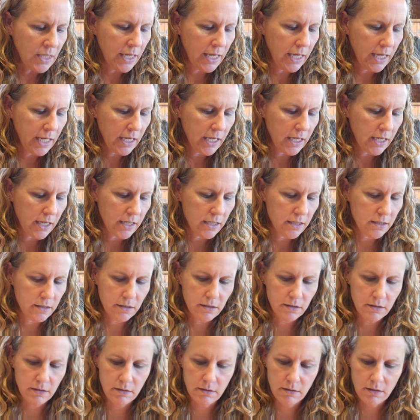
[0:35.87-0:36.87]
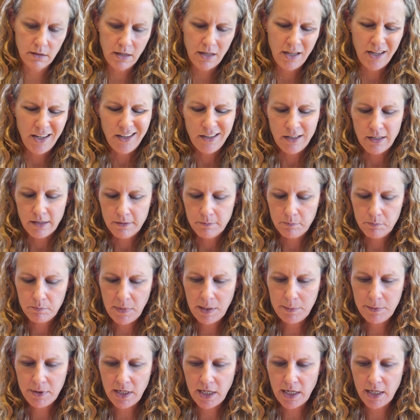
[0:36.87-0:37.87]
and
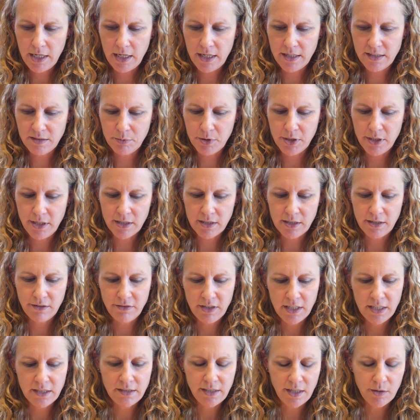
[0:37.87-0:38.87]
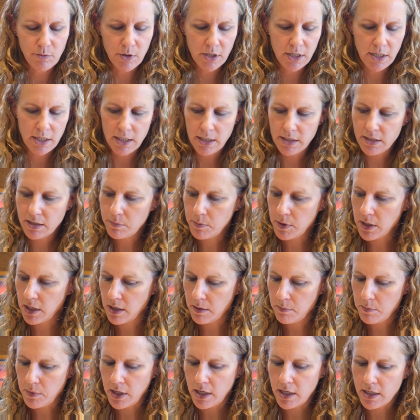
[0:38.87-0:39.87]
maybe not as productive as I wanted it to
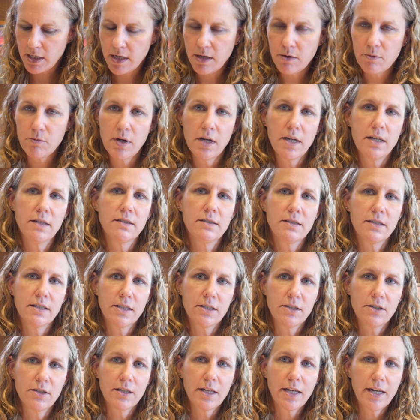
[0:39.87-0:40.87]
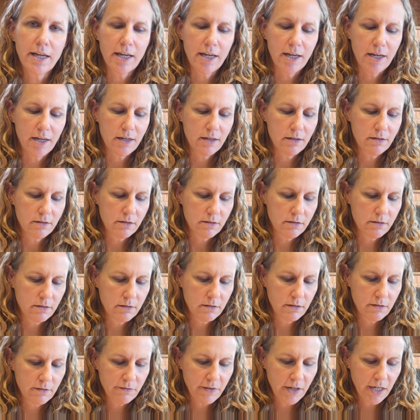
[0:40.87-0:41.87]
be, but it was still a
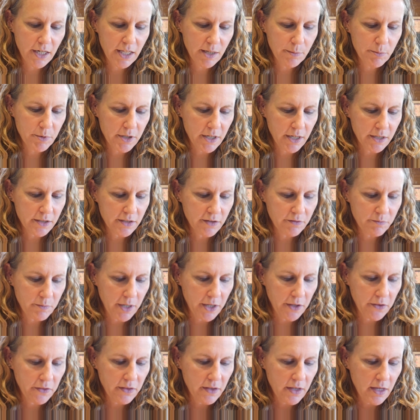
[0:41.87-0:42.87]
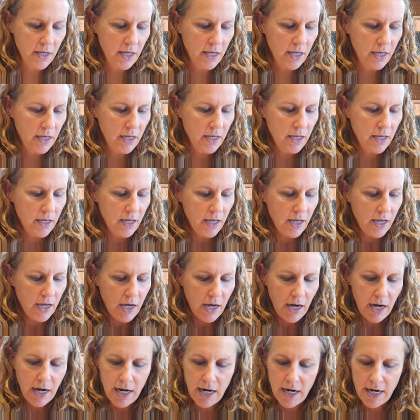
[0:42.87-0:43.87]
fairly productive month.
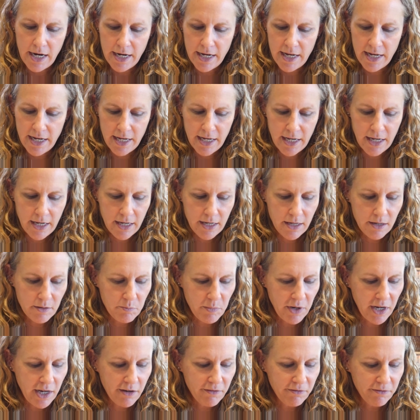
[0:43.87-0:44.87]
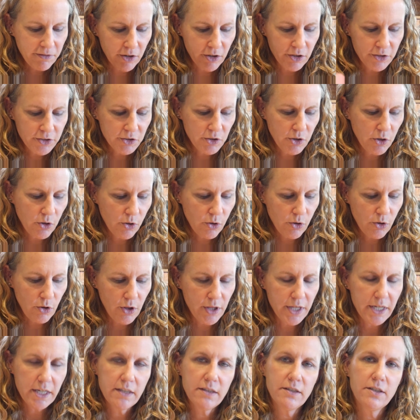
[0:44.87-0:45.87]
My first
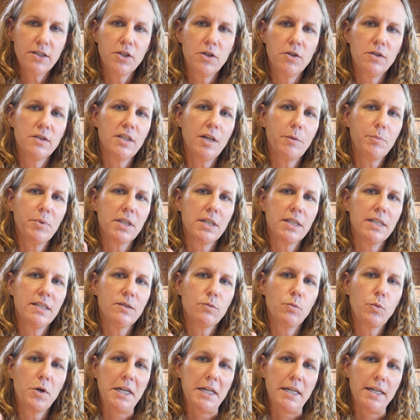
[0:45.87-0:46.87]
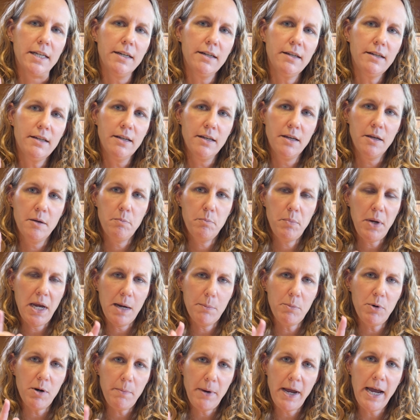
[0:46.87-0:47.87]
goal is to use up at least one
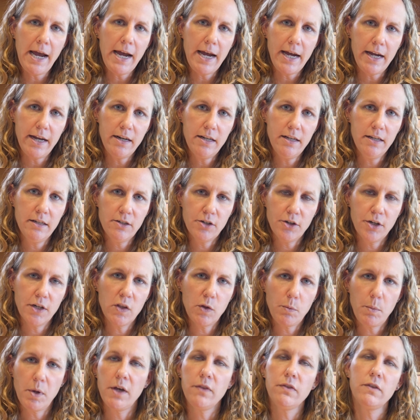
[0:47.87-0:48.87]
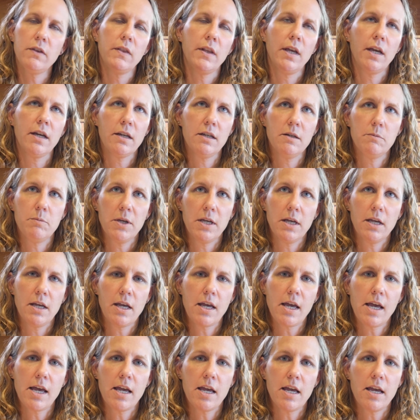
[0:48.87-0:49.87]
paper pad during the month, and that could be
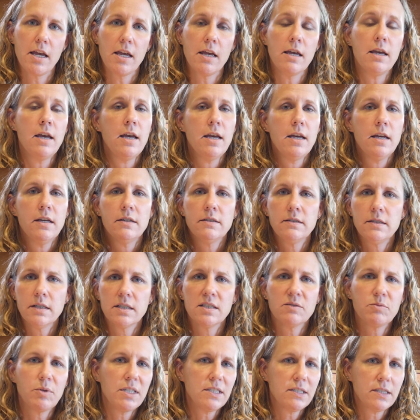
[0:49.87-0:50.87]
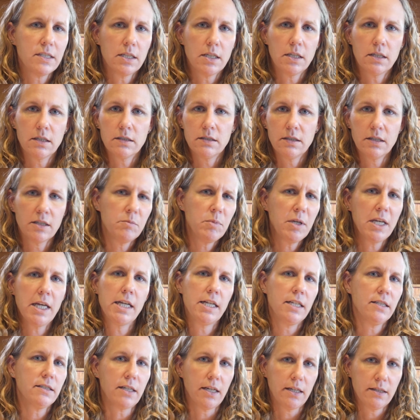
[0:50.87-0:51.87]
a 6x6, it could be
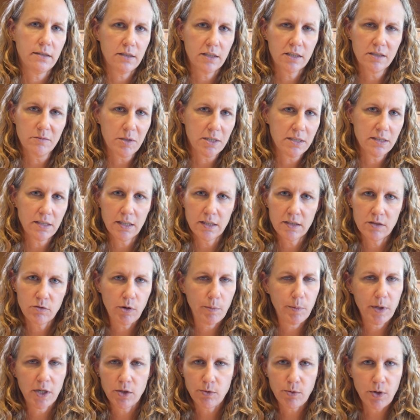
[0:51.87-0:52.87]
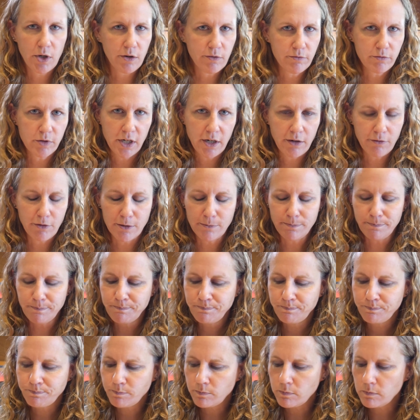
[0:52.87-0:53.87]
any size, 6x6, 12x12, whatever.
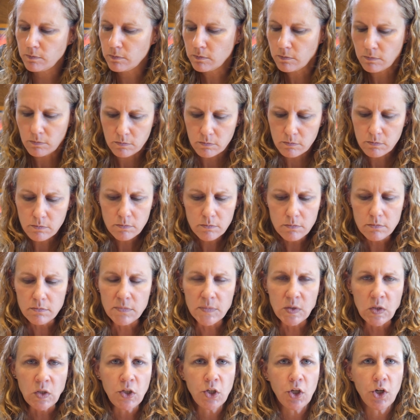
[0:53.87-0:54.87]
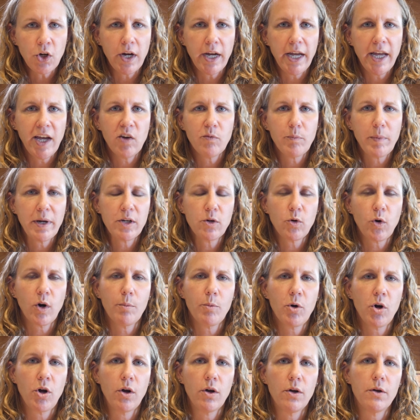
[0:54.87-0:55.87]
You know, I have my
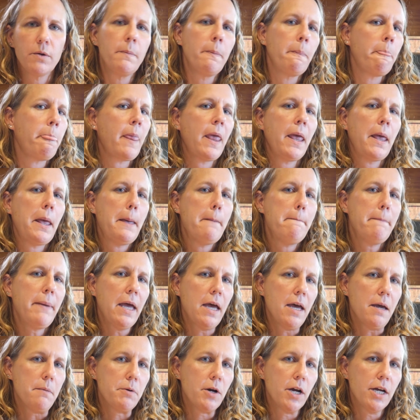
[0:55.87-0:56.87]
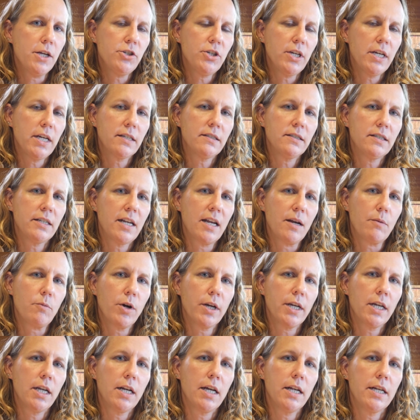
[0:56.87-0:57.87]
normal pad projects that I'm
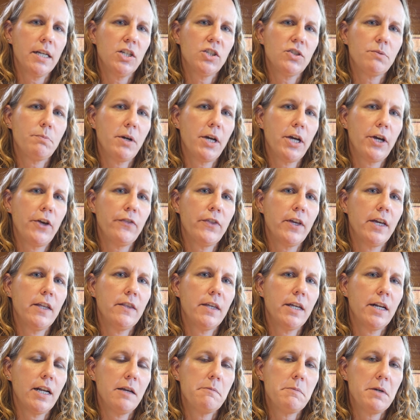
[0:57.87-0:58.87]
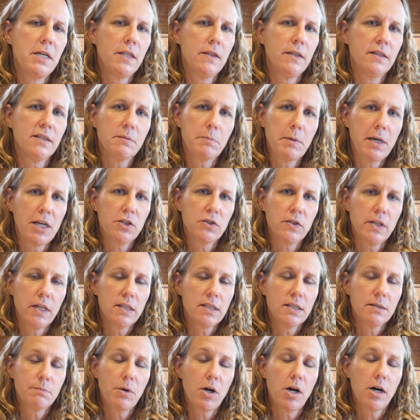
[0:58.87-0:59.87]
working on each month, and then I'm in the Smash
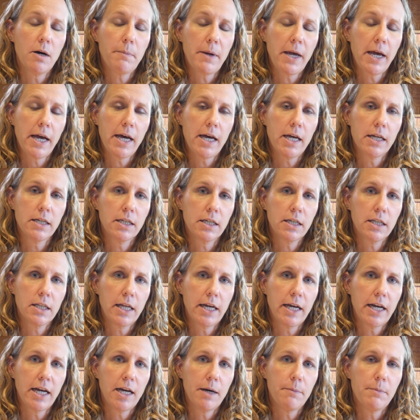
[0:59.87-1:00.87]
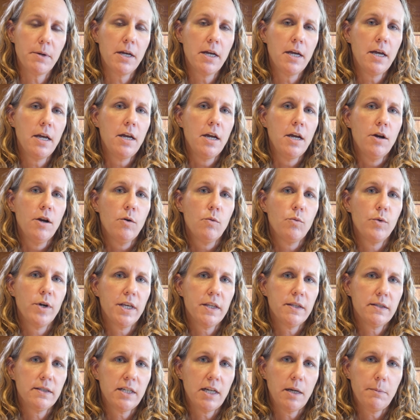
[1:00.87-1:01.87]
That Small Pad collab
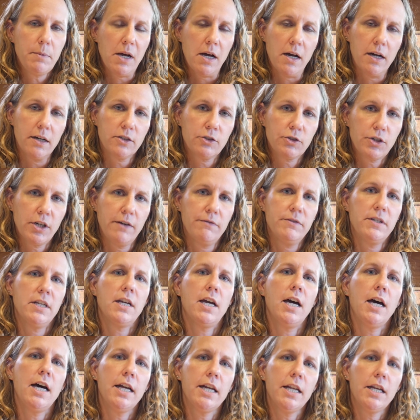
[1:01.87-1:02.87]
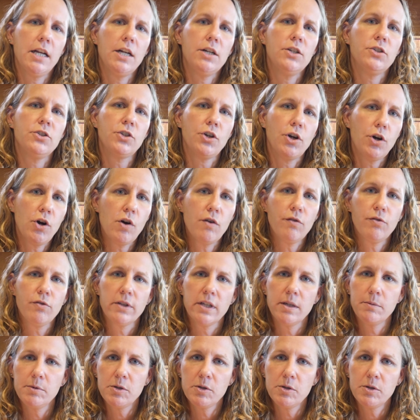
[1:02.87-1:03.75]
with Deb Hawk's Crafty Cottage. So hopefully